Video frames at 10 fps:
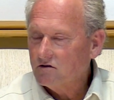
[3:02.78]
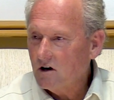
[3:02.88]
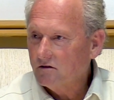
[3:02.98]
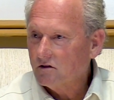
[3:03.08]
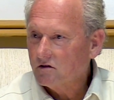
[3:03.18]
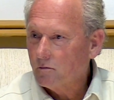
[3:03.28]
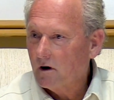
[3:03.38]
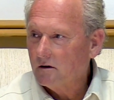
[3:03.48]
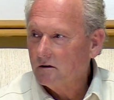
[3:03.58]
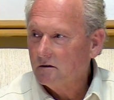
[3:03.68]
and Jesus,
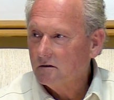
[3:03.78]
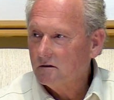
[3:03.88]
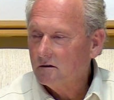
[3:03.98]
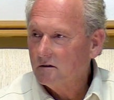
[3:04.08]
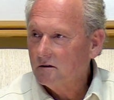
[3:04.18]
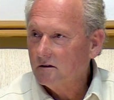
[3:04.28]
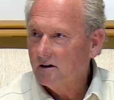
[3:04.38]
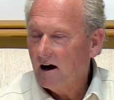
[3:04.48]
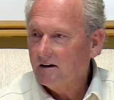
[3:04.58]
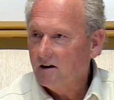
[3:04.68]
but
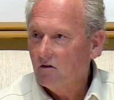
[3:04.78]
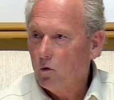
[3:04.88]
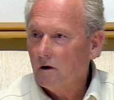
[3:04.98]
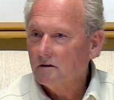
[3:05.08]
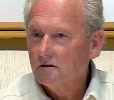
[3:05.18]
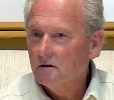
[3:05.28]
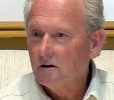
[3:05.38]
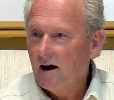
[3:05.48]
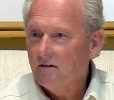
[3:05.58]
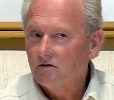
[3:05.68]
the idea of one
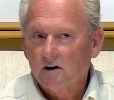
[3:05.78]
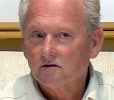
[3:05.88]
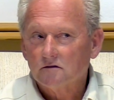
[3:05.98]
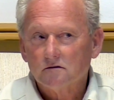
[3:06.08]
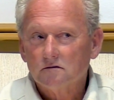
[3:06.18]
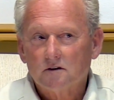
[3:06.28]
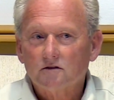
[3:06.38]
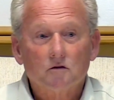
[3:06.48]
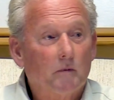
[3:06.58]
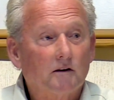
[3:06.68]
life doesn't,
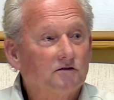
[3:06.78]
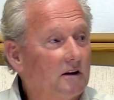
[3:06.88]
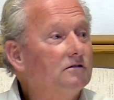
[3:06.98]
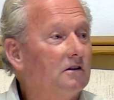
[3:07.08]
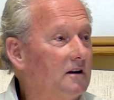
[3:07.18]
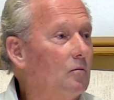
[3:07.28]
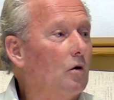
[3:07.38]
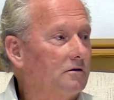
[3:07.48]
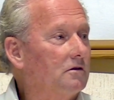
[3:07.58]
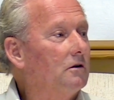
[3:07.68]
doesn't make sense
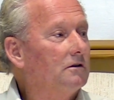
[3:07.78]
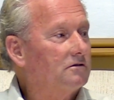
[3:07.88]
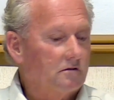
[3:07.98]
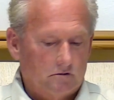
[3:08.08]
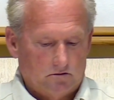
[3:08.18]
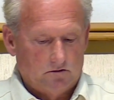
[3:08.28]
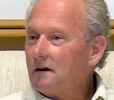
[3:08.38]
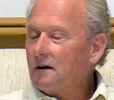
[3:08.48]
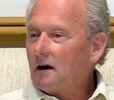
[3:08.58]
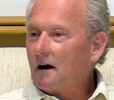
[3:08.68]
anymore to us.
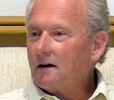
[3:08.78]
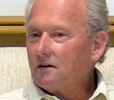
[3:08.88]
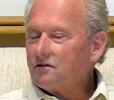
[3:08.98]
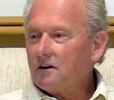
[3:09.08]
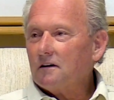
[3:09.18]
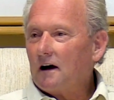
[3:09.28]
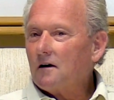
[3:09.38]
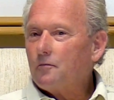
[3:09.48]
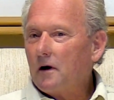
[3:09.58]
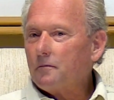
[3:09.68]
I can see a lot
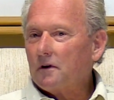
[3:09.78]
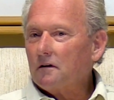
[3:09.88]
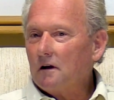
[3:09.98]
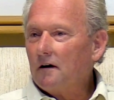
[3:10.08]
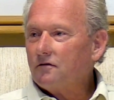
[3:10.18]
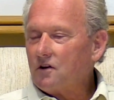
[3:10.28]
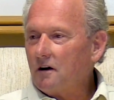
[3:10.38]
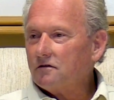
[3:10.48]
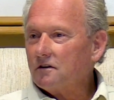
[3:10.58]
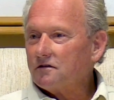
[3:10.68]
of people that love
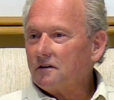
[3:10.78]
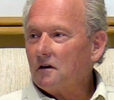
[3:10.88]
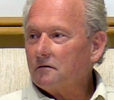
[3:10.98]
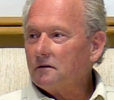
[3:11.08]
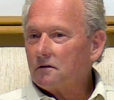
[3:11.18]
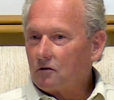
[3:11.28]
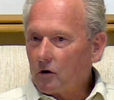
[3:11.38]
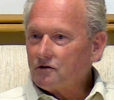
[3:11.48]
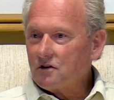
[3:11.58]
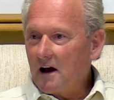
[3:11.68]
Jesus and
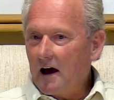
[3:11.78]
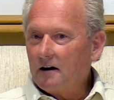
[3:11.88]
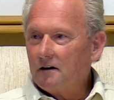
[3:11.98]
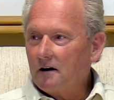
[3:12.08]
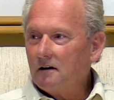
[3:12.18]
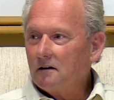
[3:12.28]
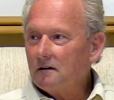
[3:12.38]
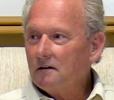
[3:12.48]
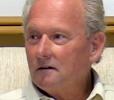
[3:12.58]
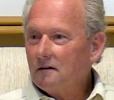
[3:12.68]
Christianity,
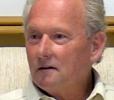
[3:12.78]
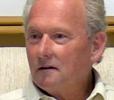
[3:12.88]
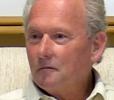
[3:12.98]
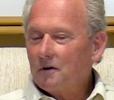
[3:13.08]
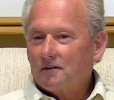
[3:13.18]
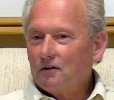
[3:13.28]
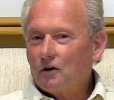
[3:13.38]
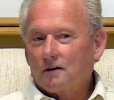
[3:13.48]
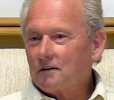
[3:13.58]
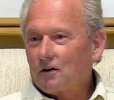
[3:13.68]
but they
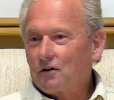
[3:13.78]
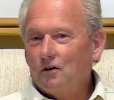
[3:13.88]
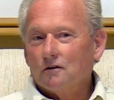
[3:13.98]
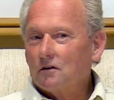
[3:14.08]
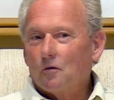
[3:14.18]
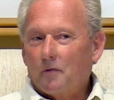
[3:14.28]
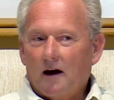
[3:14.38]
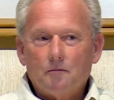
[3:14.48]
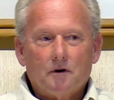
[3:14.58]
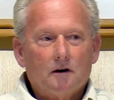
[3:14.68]
look at their cute little
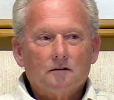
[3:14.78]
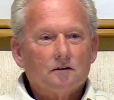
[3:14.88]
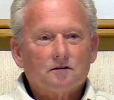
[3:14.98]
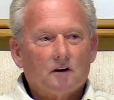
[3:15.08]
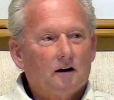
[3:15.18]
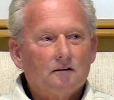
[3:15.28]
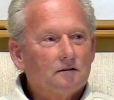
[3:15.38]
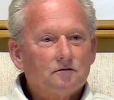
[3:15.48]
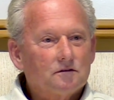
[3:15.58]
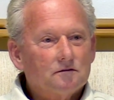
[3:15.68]
baby and they say
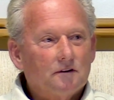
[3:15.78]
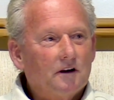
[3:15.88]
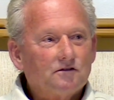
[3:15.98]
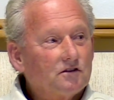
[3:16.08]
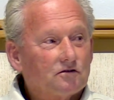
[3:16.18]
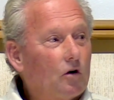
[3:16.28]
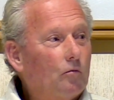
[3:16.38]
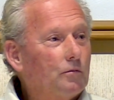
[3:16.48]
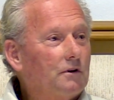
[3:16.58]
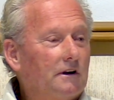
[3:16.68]
that, and they just
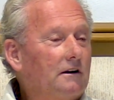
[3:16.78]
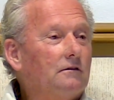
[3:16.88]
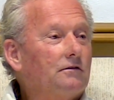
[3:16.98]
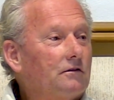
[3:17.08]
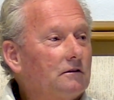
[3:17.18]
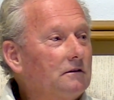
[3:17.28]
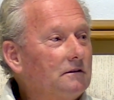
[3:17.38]
don't believe